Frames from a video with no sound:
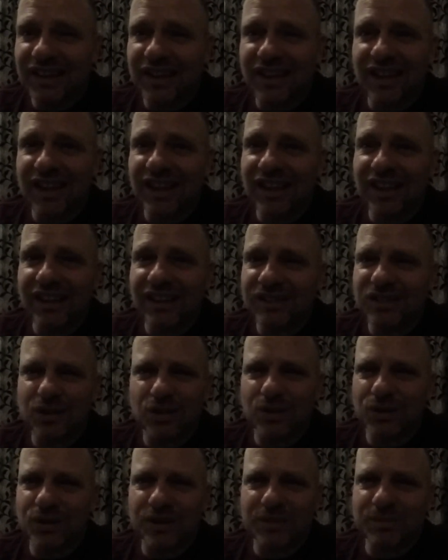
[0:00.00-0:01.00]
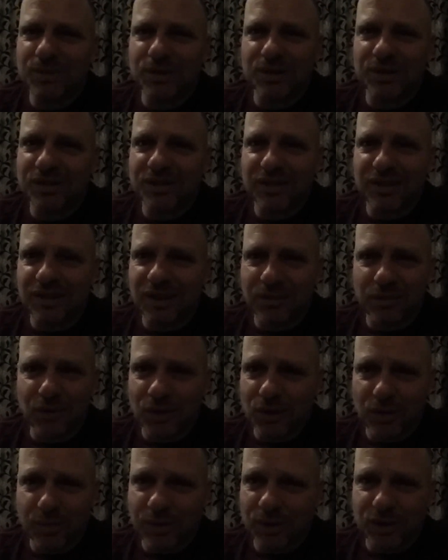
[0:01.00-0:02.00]
Yay, it's not Christmas. I'm
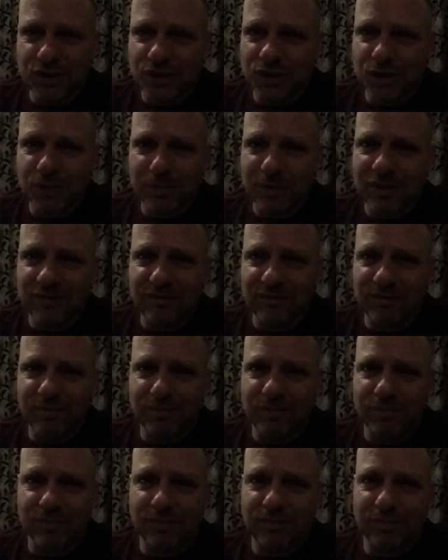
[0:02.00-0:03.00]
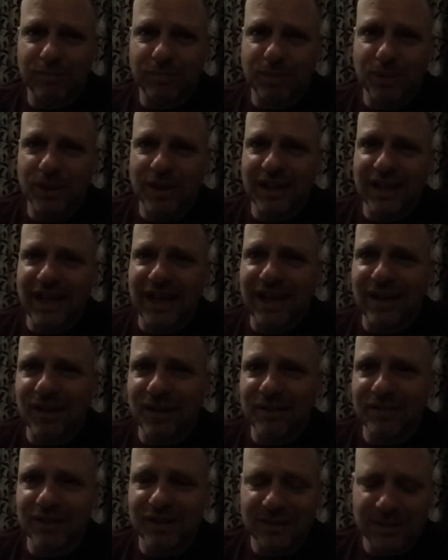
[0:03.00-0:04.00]
not going to wear a stupid pointy hat
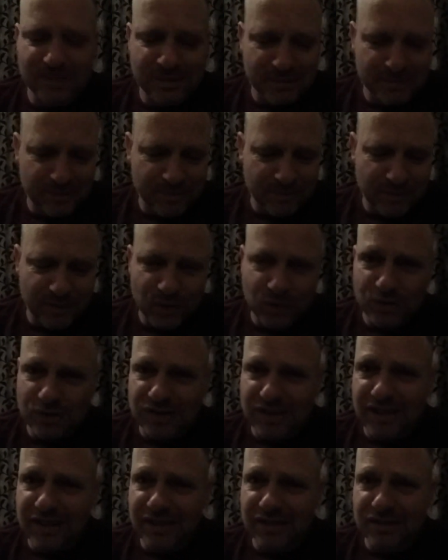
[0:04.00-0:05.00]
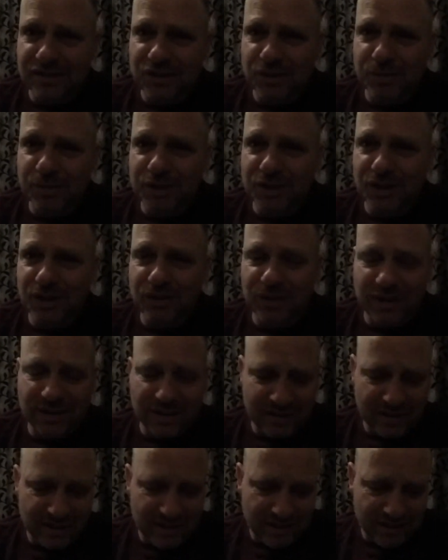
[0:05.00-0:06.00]
either, or say a stupid joke.
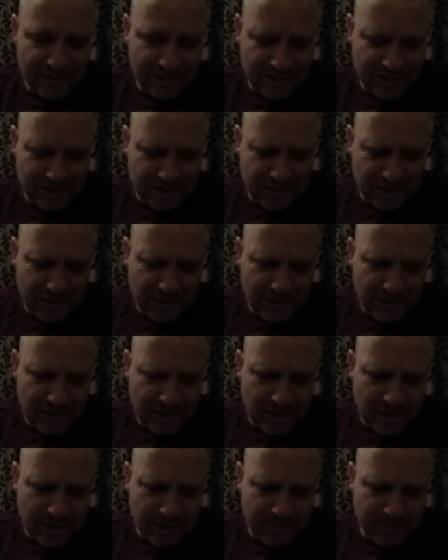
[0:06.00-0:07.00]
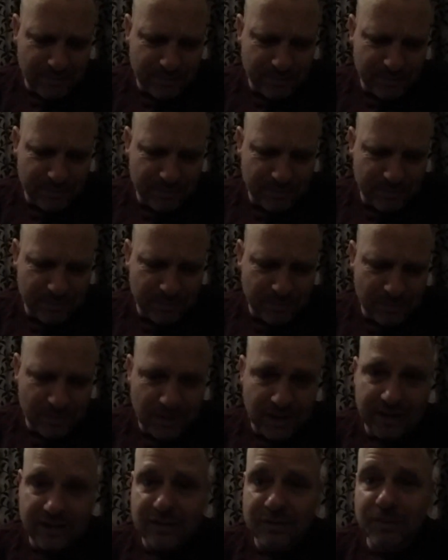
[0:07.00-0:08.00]
Um,
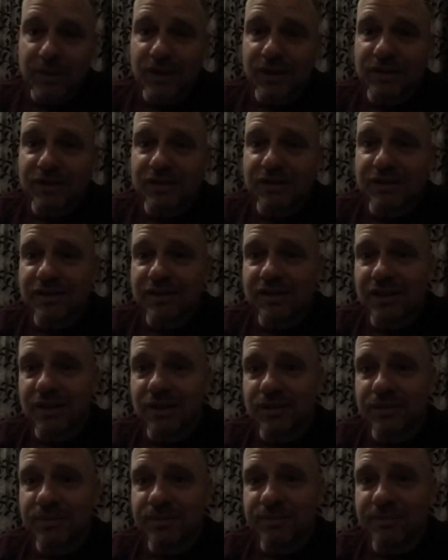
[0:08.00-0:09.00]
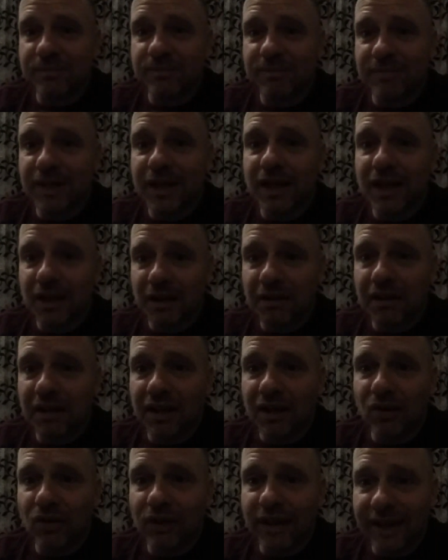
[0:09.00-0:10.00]
and tomatoes. So, you
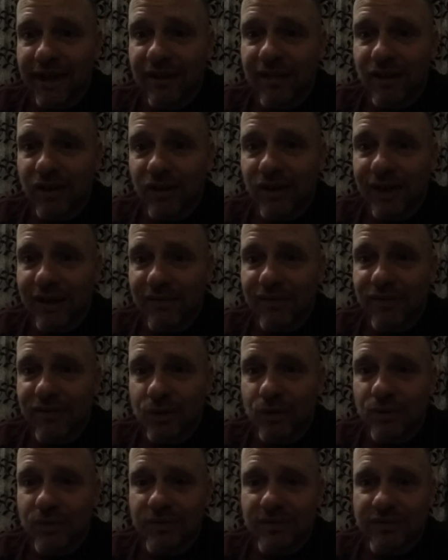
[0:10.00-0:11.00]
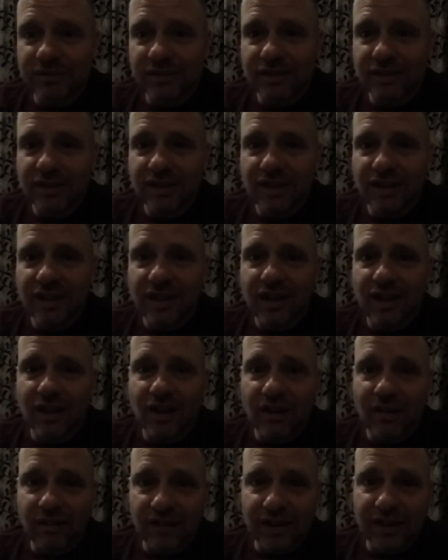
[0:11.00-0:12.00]
know, on that on that fault,
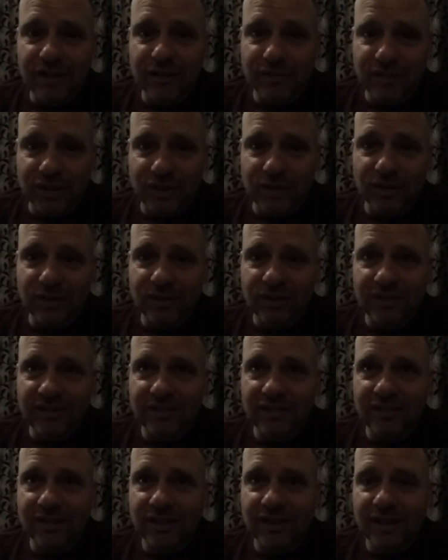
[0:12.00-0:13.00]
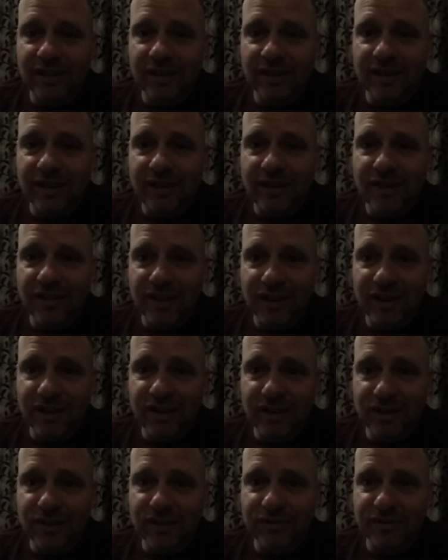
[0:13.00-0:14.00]
I'll leave you
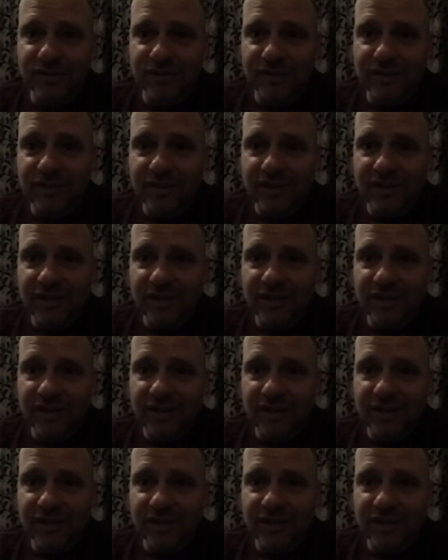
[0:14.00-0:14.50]
thinking of